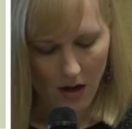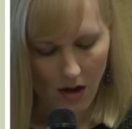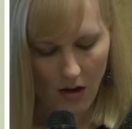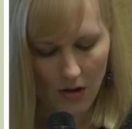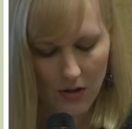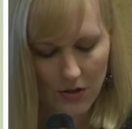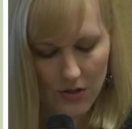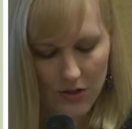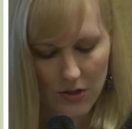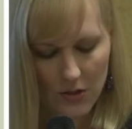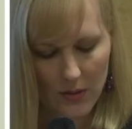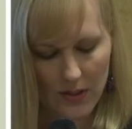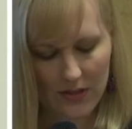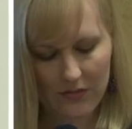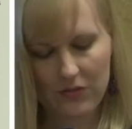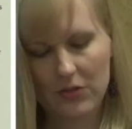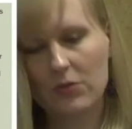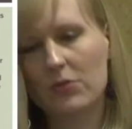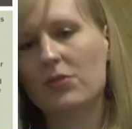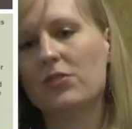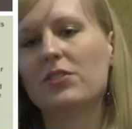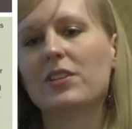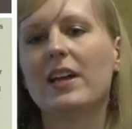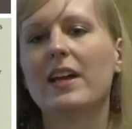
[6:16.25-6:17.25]
Also, if
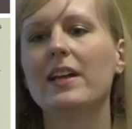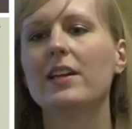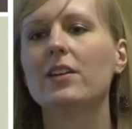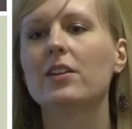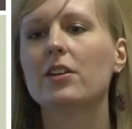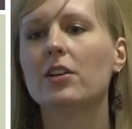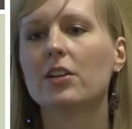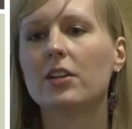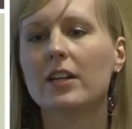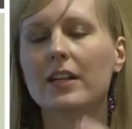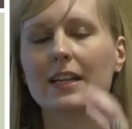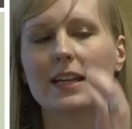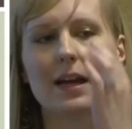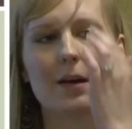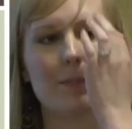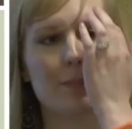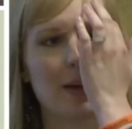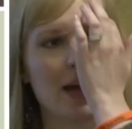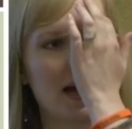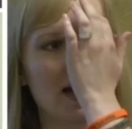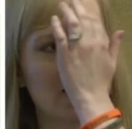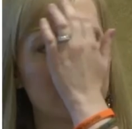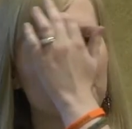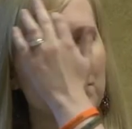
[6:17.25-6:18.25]
you say you're going to get
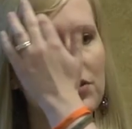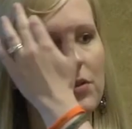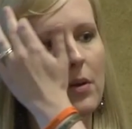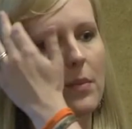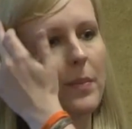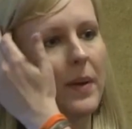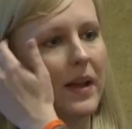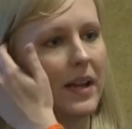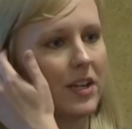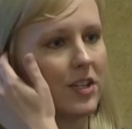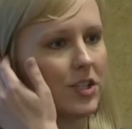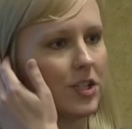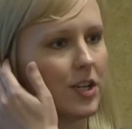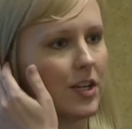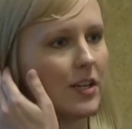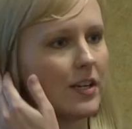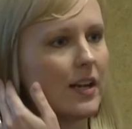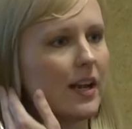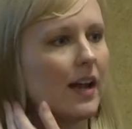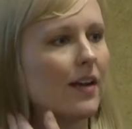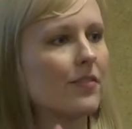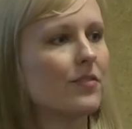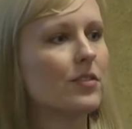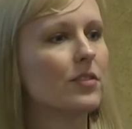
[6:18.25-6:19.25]
back to a
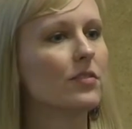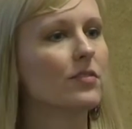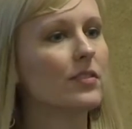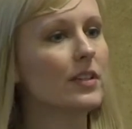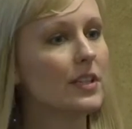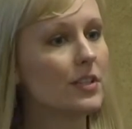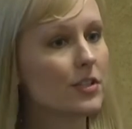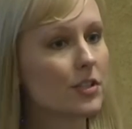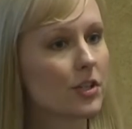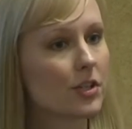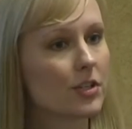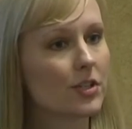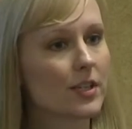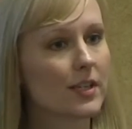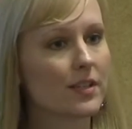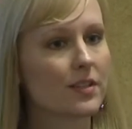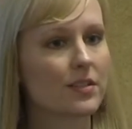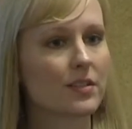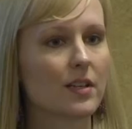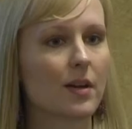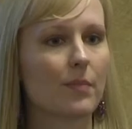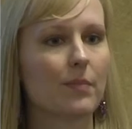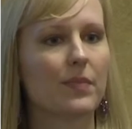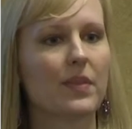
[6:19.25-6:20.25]
patient after researching
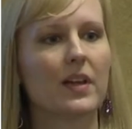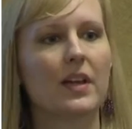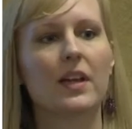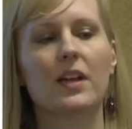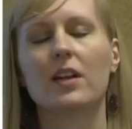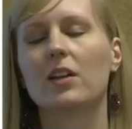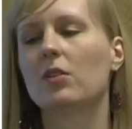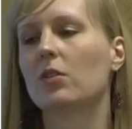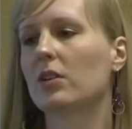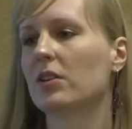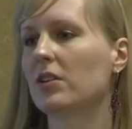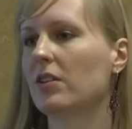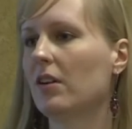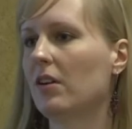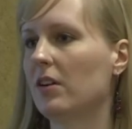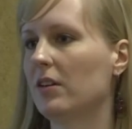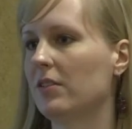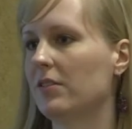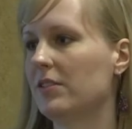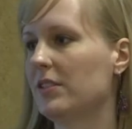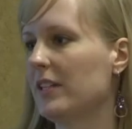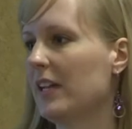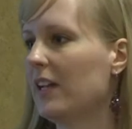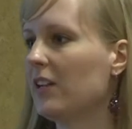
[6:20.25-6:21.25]
something
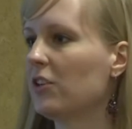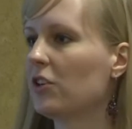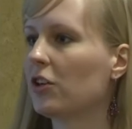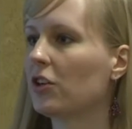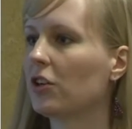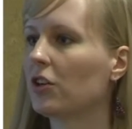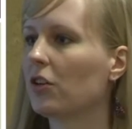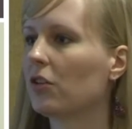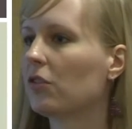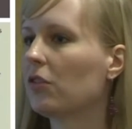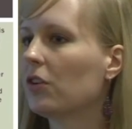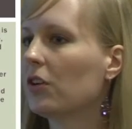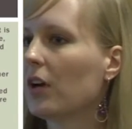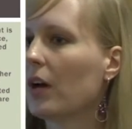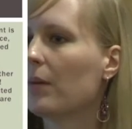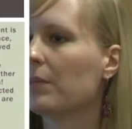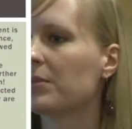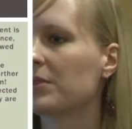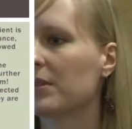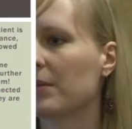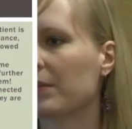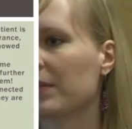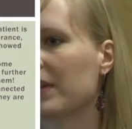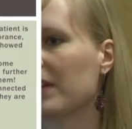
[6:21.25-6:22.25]
or saying you're going to look
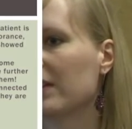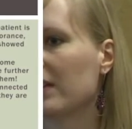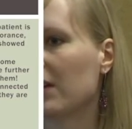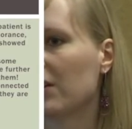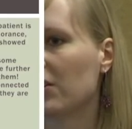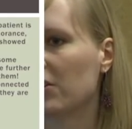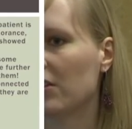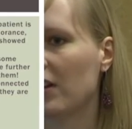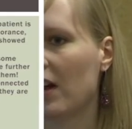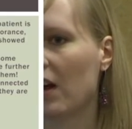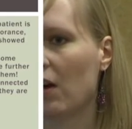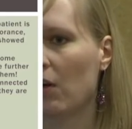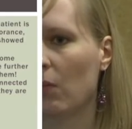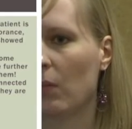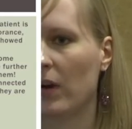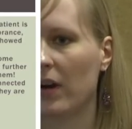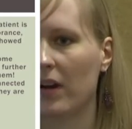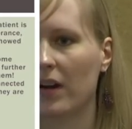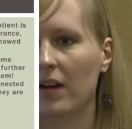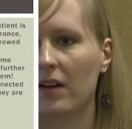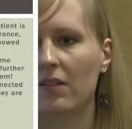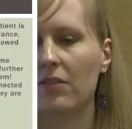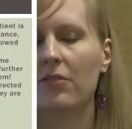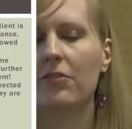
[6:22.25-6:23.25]
up something that you're not
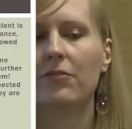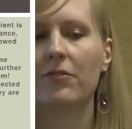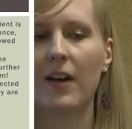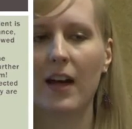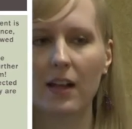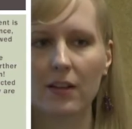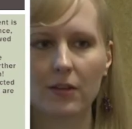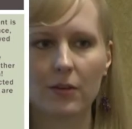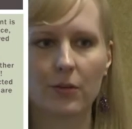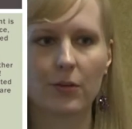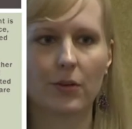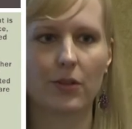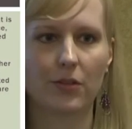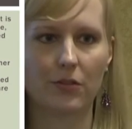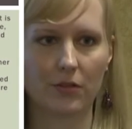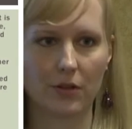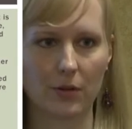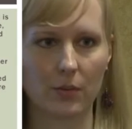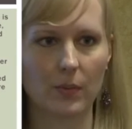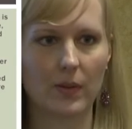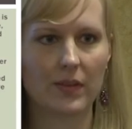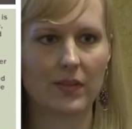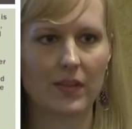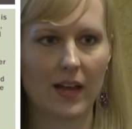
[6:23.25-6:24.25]
aware of, follow
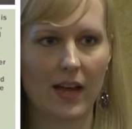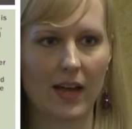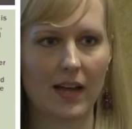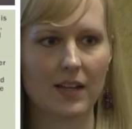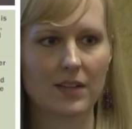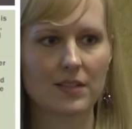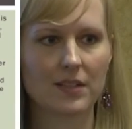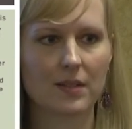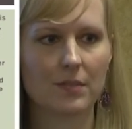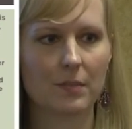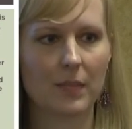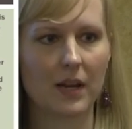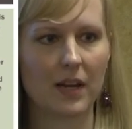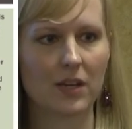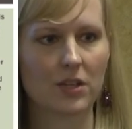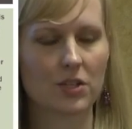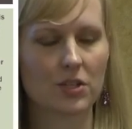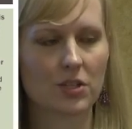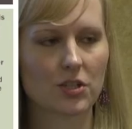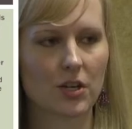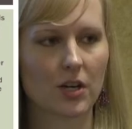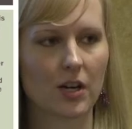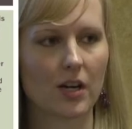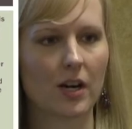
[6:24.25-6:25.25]
through with that and make
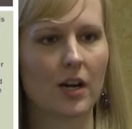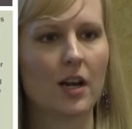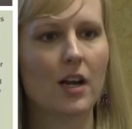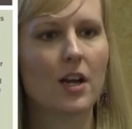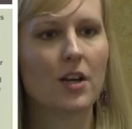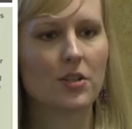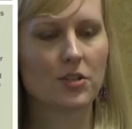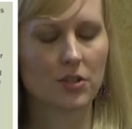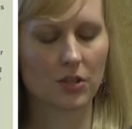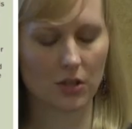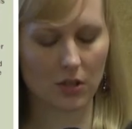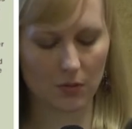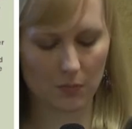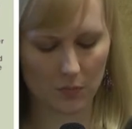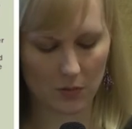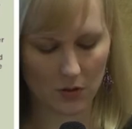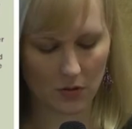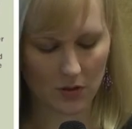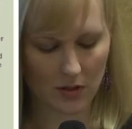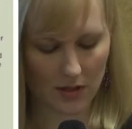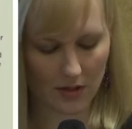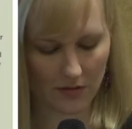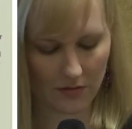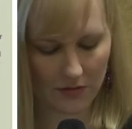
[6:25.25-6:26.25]
sure to
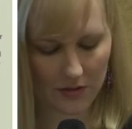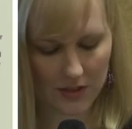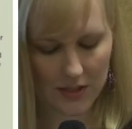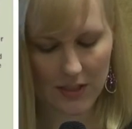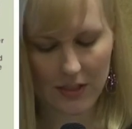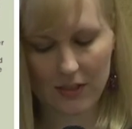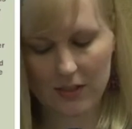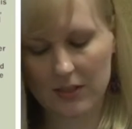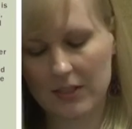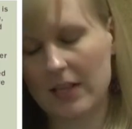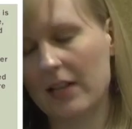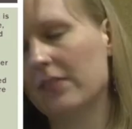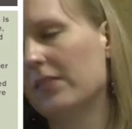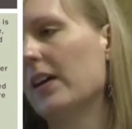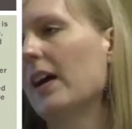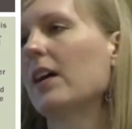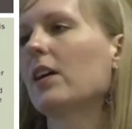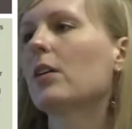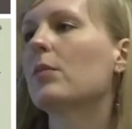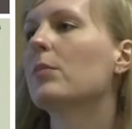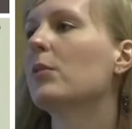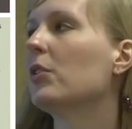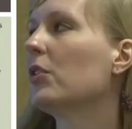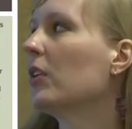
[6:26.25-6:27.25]
facilitate
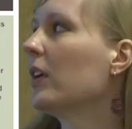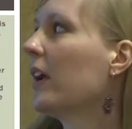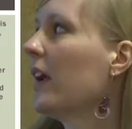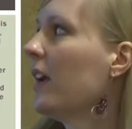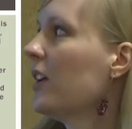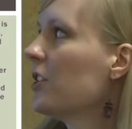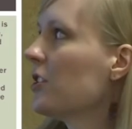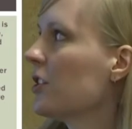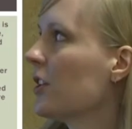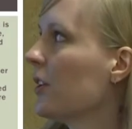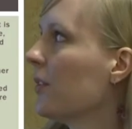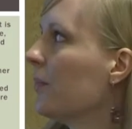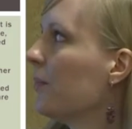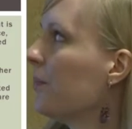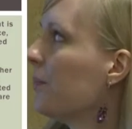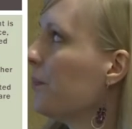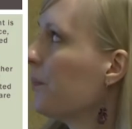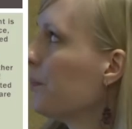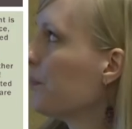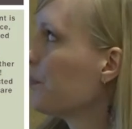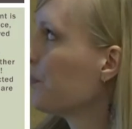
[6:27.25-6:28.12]
that communication.